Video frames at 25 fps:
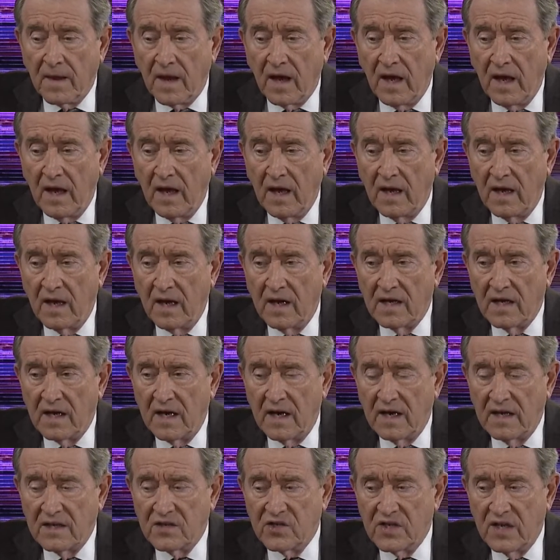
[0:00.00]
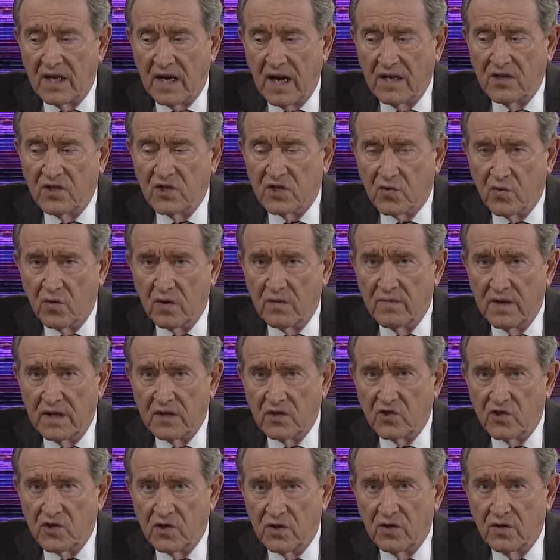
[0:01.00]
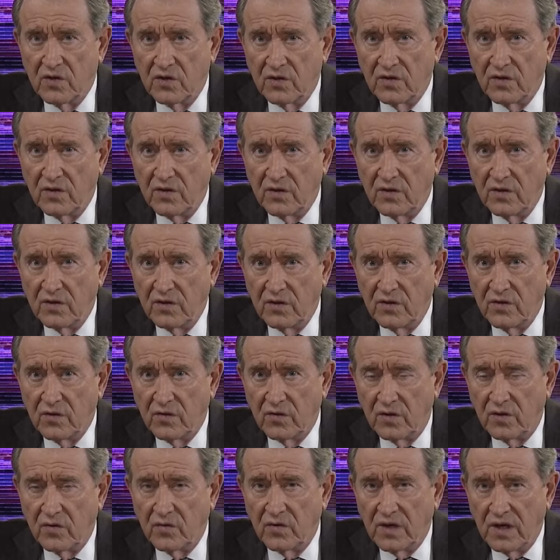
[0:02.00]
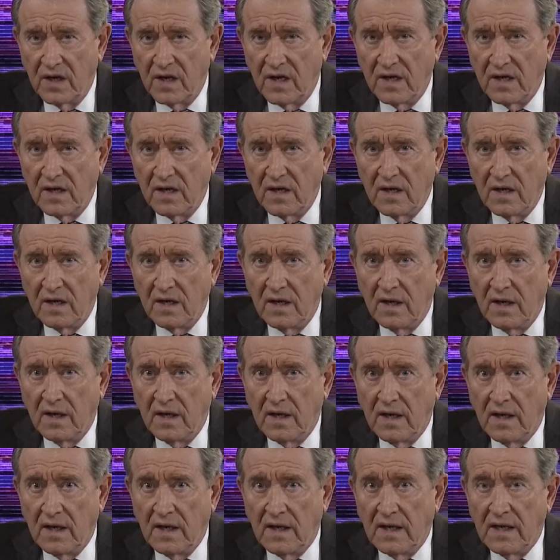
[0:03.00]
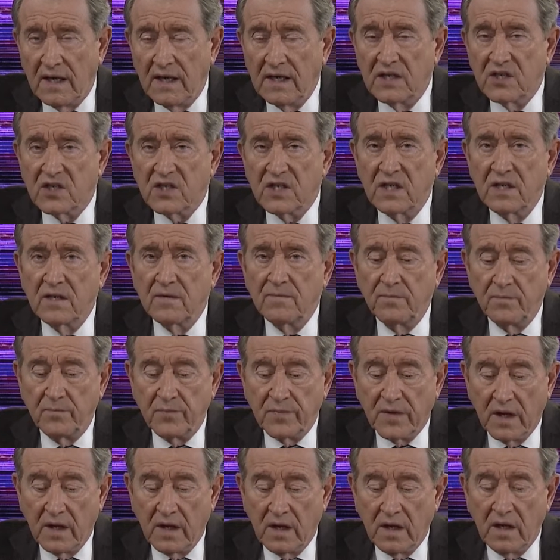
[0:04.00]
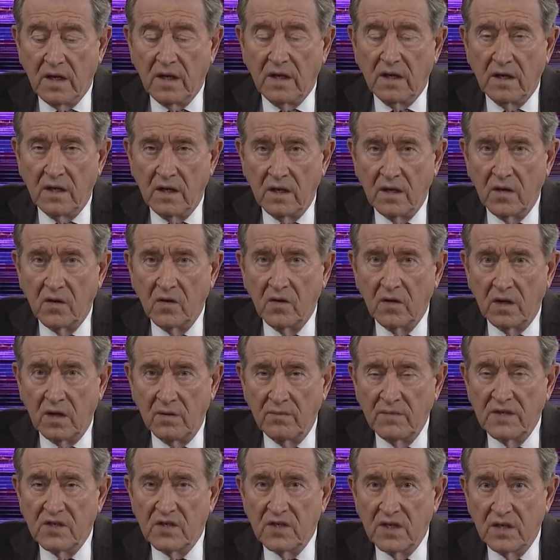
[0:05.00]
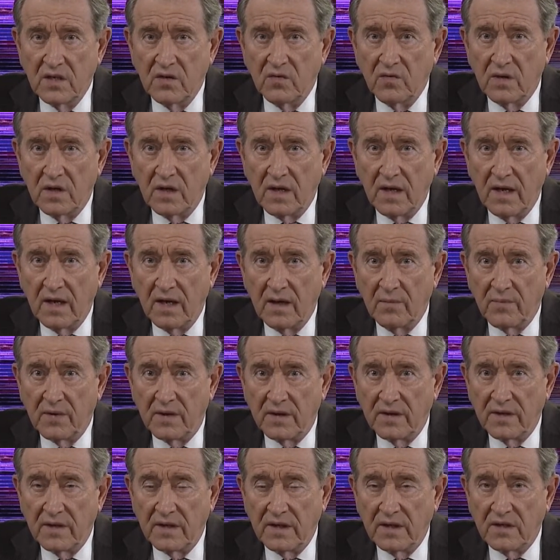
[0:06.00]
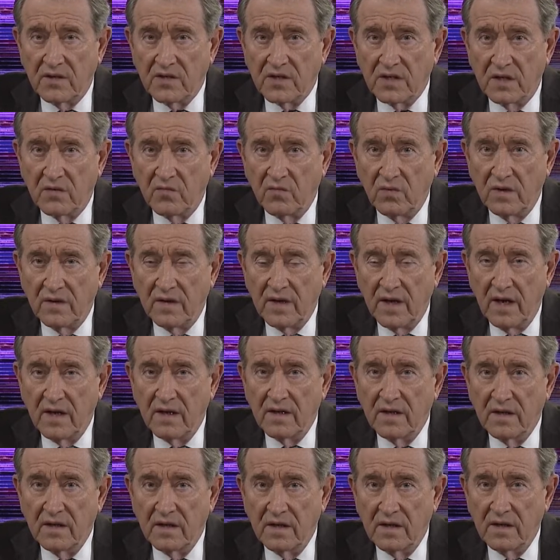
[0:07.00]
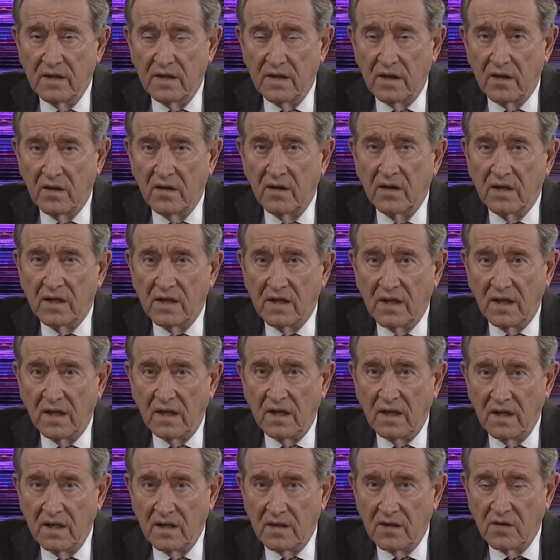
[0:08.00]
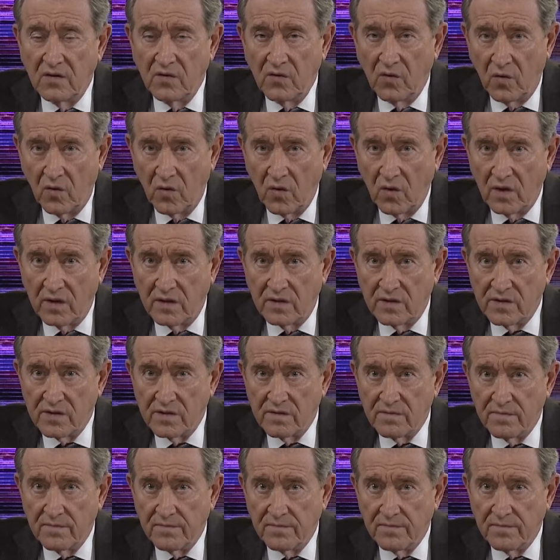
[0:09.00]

And I, I said, I just want to make sure you're okay. He said, You know, let me tell you what happened. He said, When that hurricane hit New Orleans,